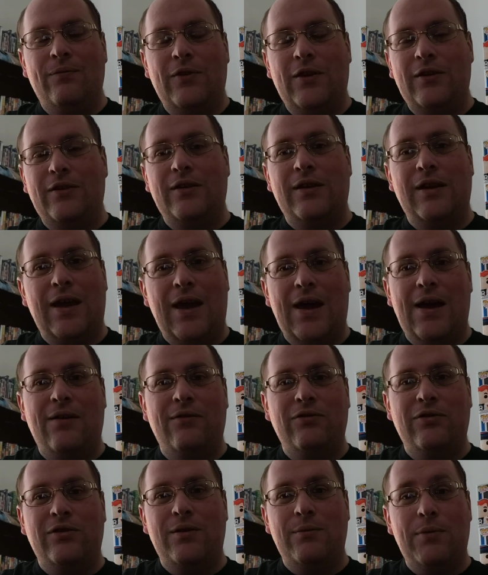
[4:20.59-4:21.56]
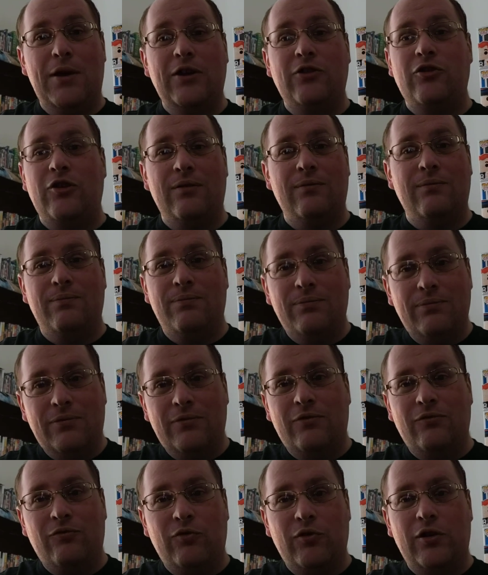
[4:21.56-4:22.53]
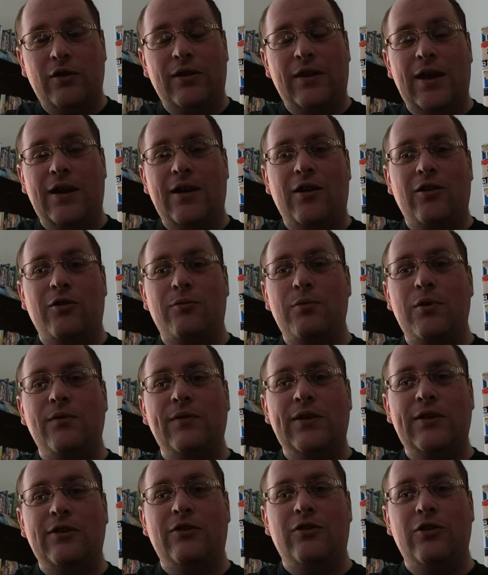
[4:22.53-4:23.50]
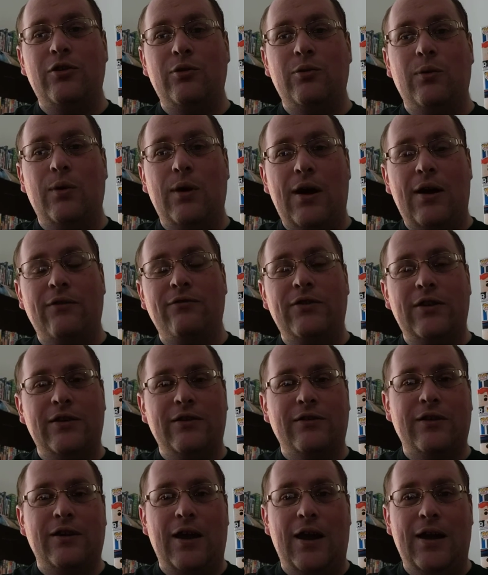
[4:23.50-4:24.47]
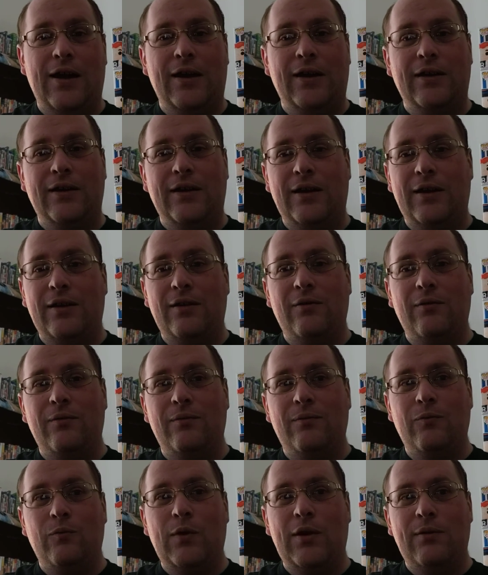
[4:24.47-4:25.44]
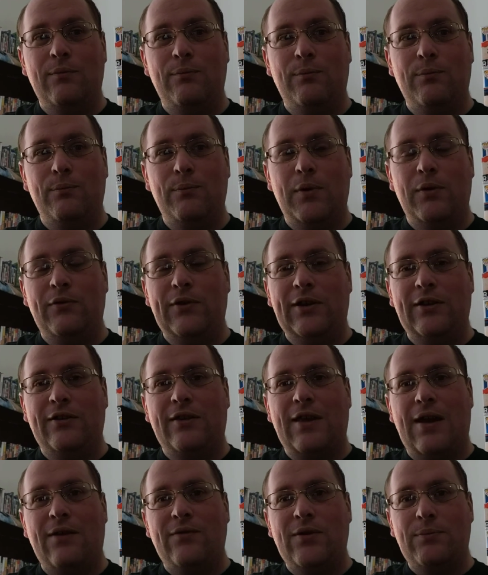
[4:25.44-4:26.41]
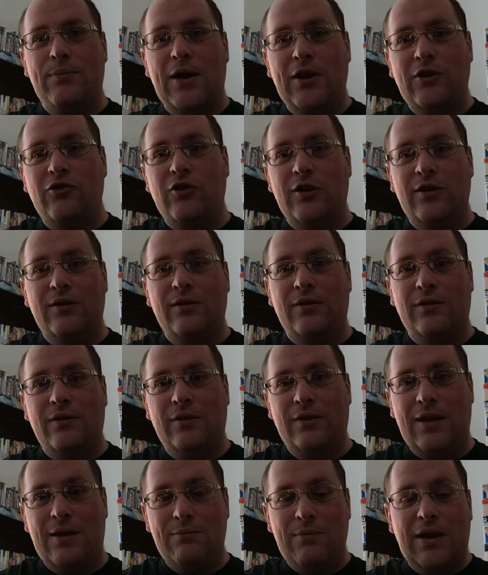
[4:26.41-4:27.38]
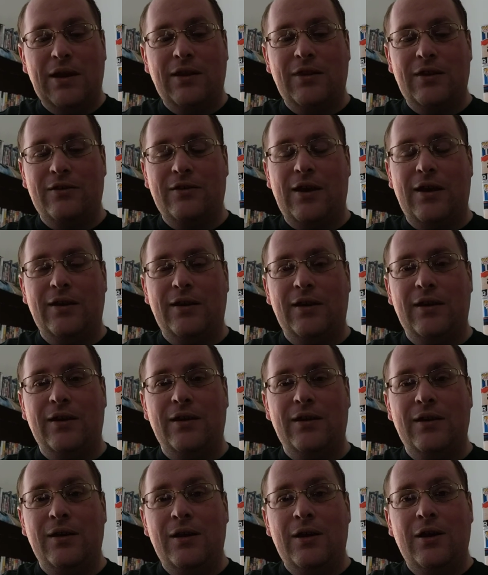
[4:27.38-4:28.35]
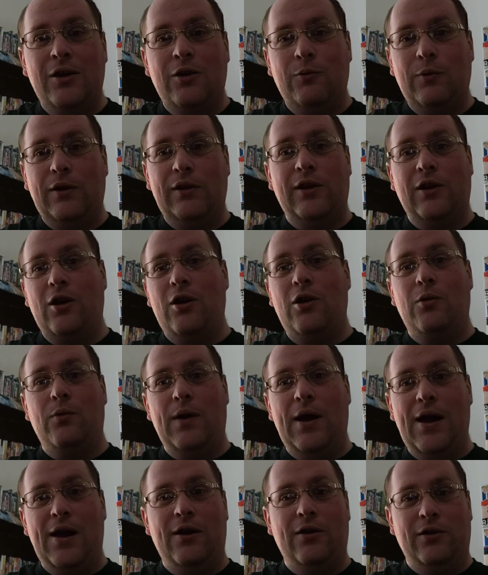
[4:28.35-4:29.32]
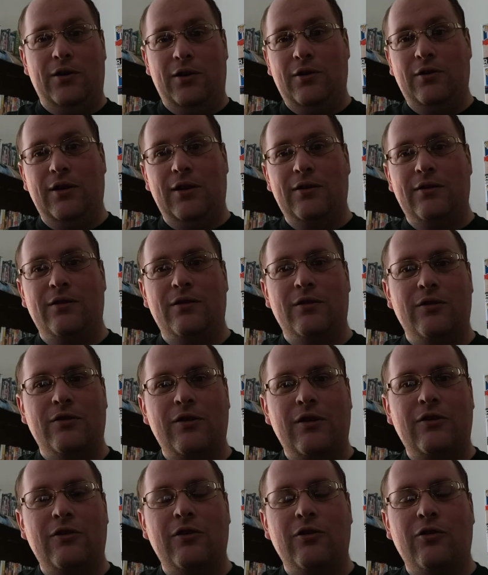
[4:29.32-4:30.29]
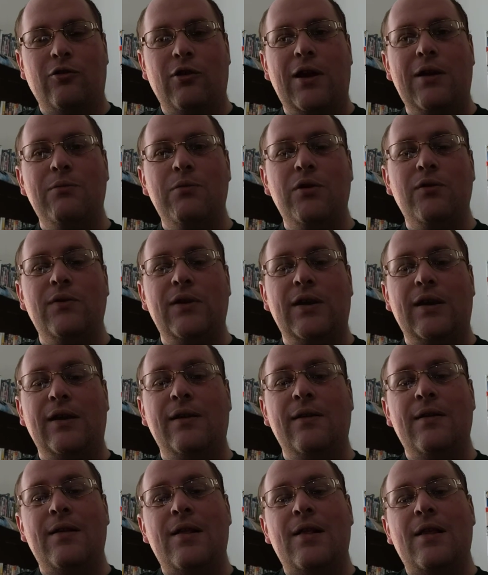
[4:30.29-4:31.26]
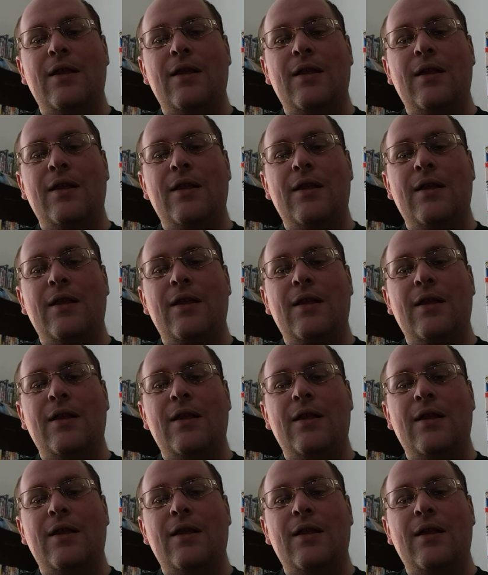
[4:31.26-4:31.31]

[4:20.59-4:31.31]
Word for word: doesn't have the budget for that other movies do of this kind. And when movies have a budget that make this idea, we think, oh wow, you know, that's such a great movie.